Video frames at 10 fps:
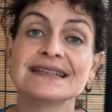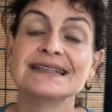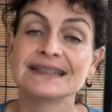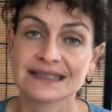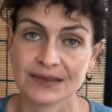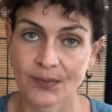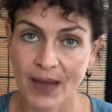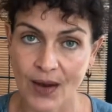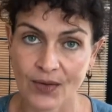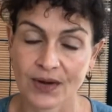
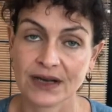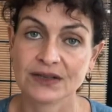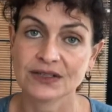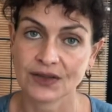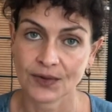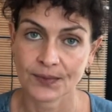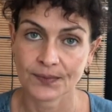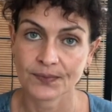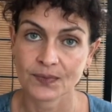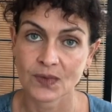disempowering to you,
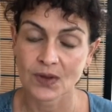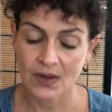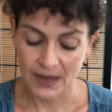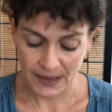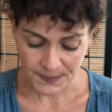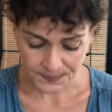okay?